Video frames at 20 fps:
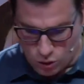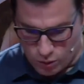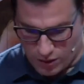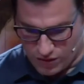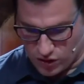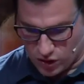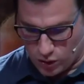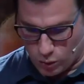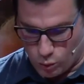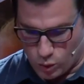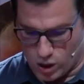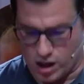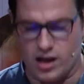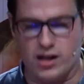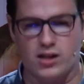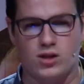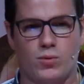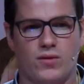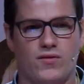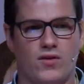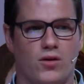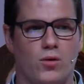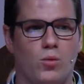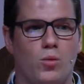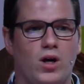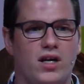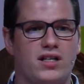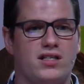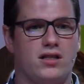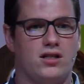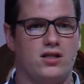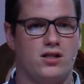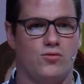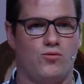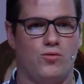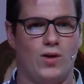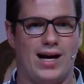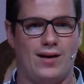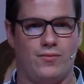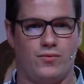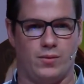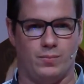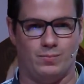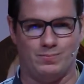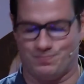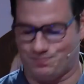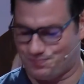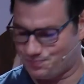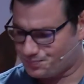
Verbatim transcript: We've got the words, we've got the words that surround them.